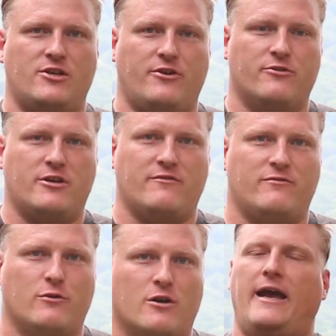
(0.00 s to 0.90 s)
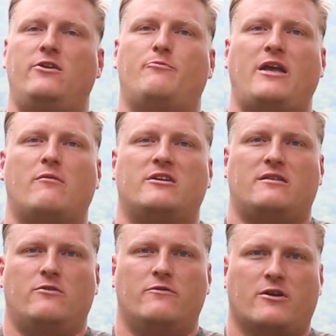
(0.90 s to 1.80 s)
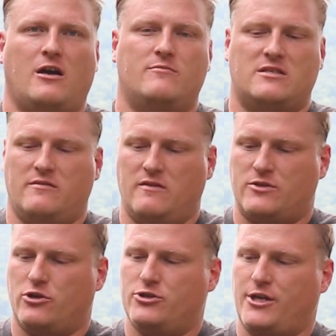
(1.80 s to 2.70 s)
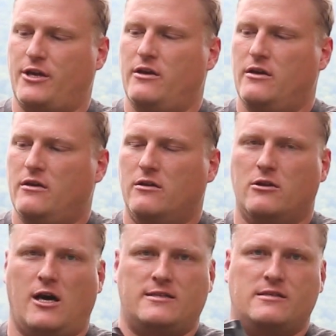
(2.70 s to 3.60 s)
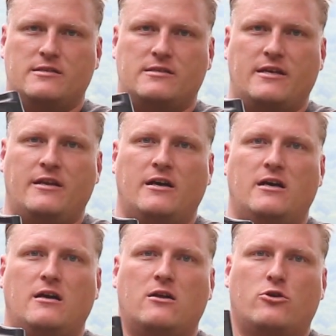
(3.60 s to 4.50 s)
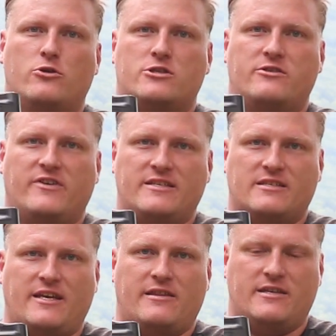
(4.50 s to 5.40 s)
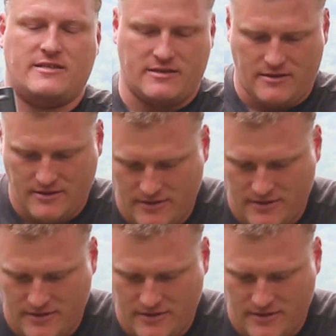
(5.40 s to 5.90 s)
that you're looking for, and you'll be able to overcome some of the charging losses in a, a large device like this.